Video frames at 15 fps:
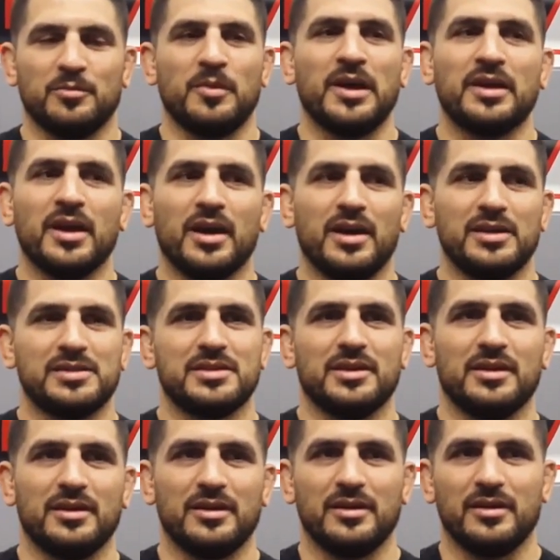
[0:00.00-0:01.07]
Some of my guys,
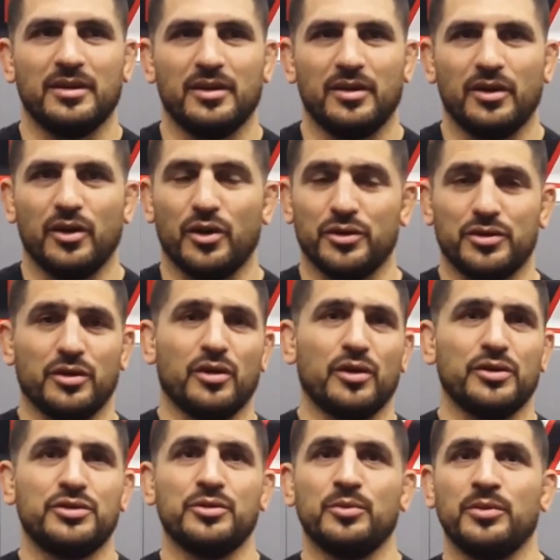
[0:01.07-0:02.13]
Arthur
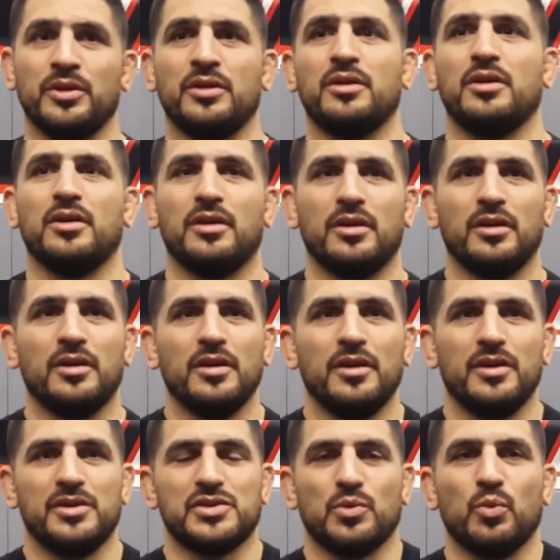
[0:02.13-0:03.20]
Artunian,
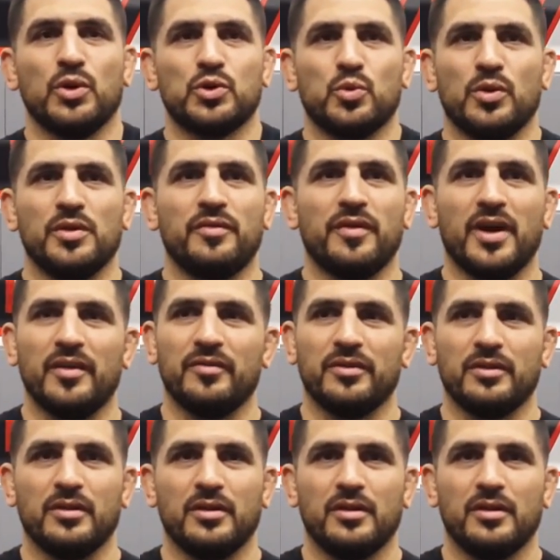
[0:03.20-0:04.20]
he's a 125er.